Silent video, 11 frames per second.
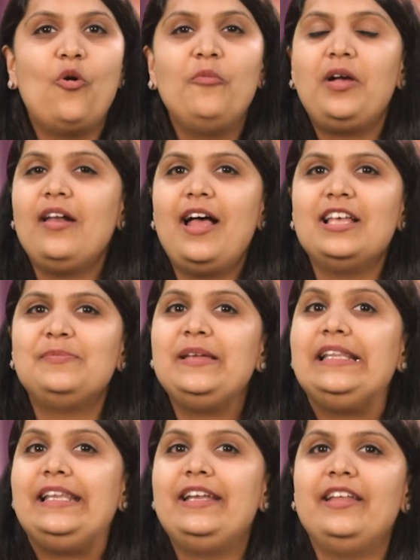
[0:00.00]
Omkar has
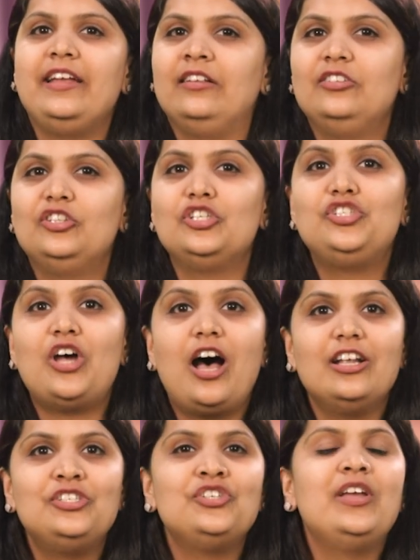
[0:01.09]
been leading the
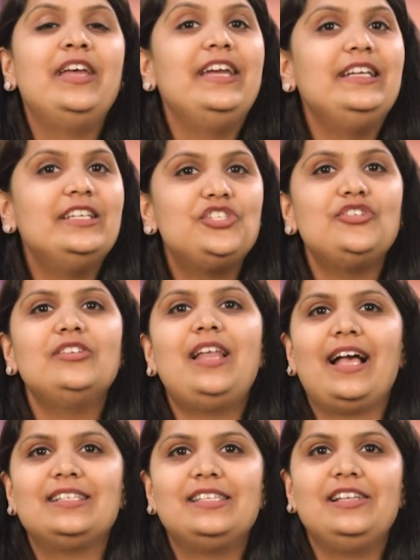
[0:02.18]
charge in digital
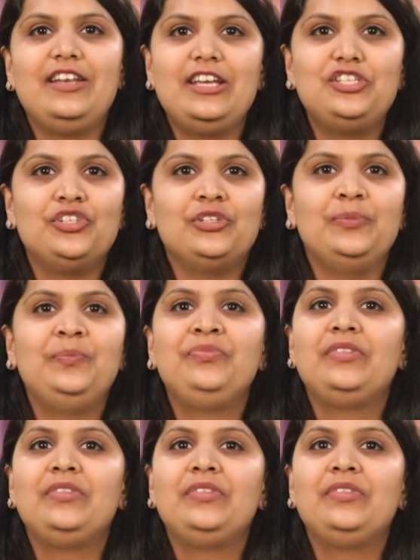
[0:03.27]
acceleration